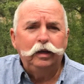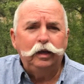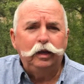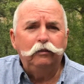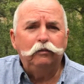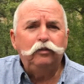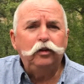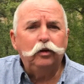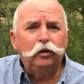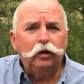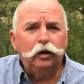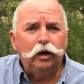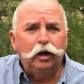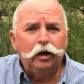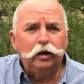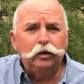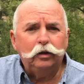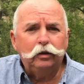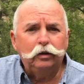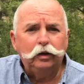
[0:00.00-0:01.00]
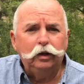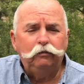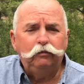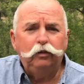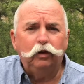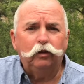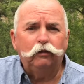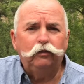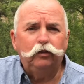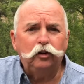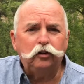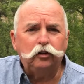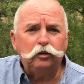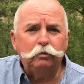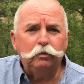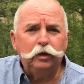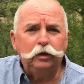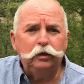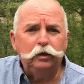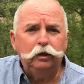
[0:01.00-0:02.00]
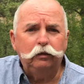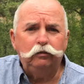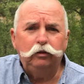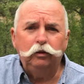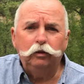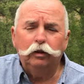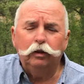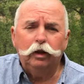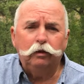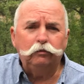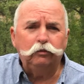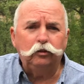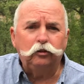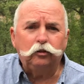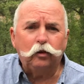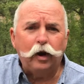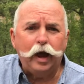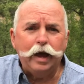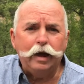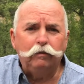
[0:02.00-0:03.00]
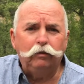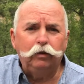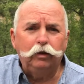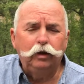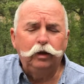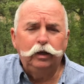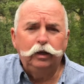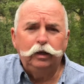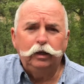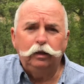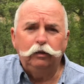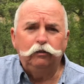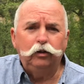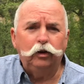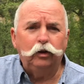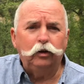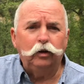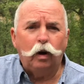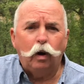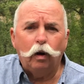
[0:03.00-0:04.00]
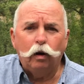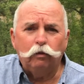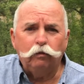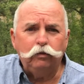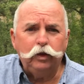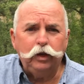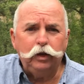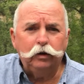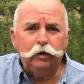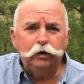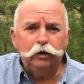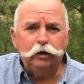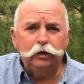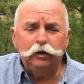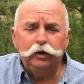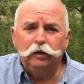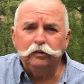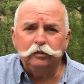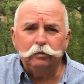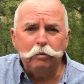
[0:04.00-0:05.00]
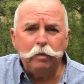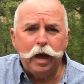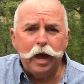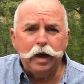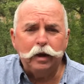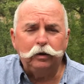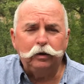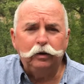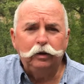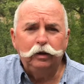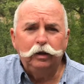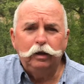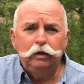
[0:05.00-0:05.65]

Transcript: If you're a hunter, if you're a fisherman, if you love to travel, if you're an RVer, it doesn't matter.